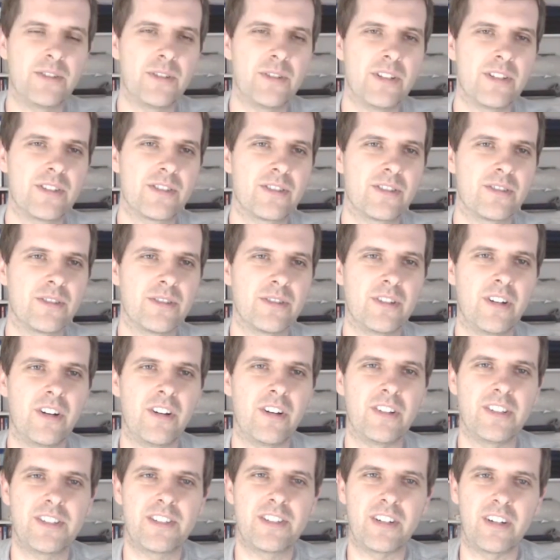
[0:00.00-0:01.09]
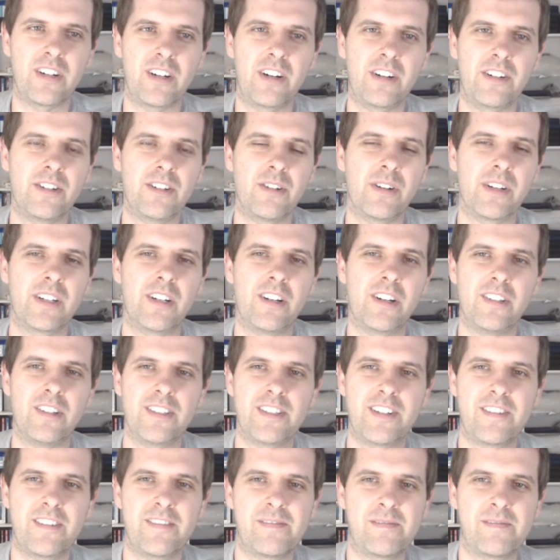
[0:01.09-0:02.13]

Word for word: this through college? Or are you going to college?